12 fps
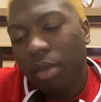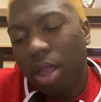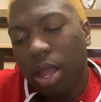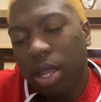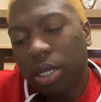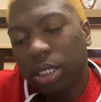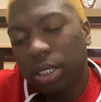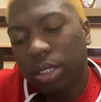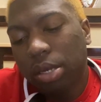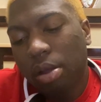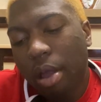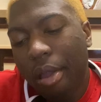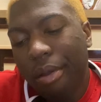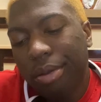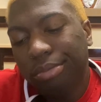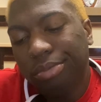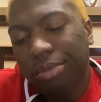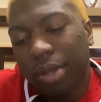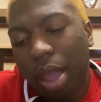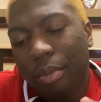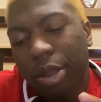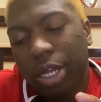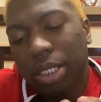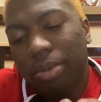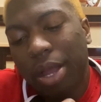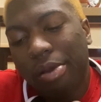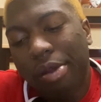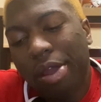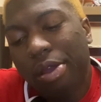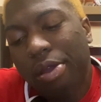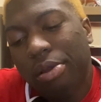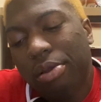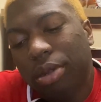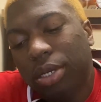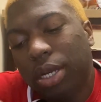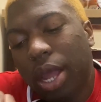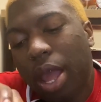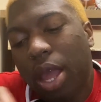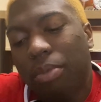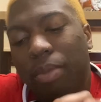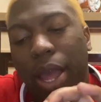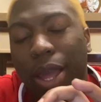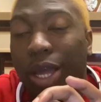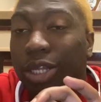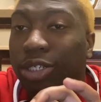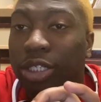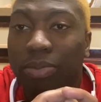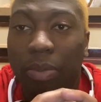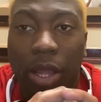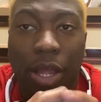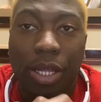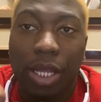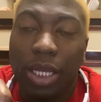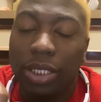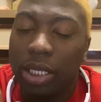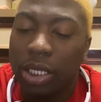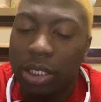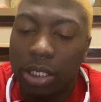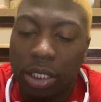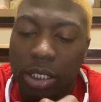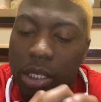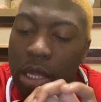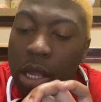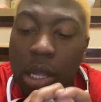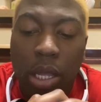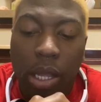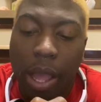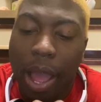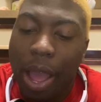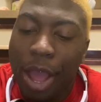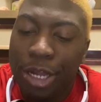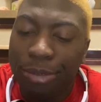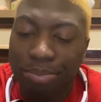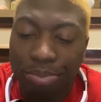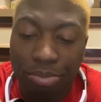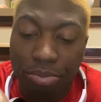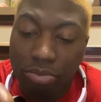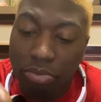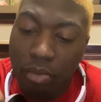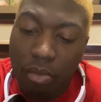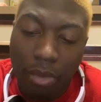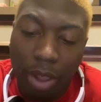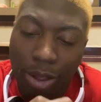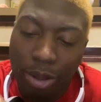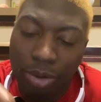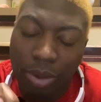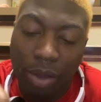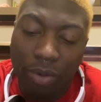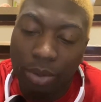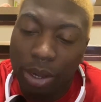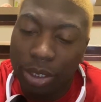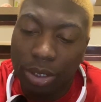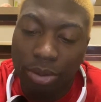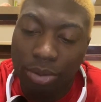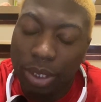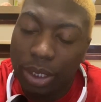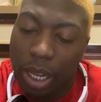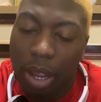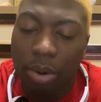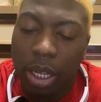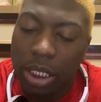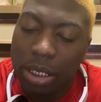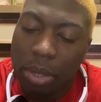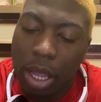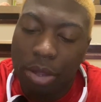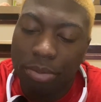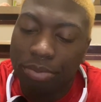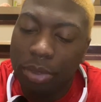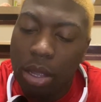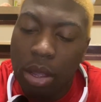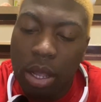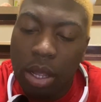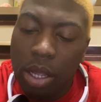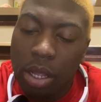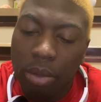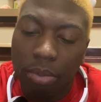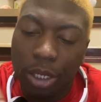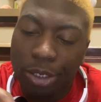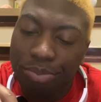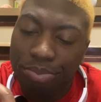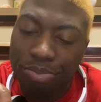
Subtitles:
yeah, they'll bring us back around. My angels, my ancestors, God, whoever wanna do it, they'll bring us back. But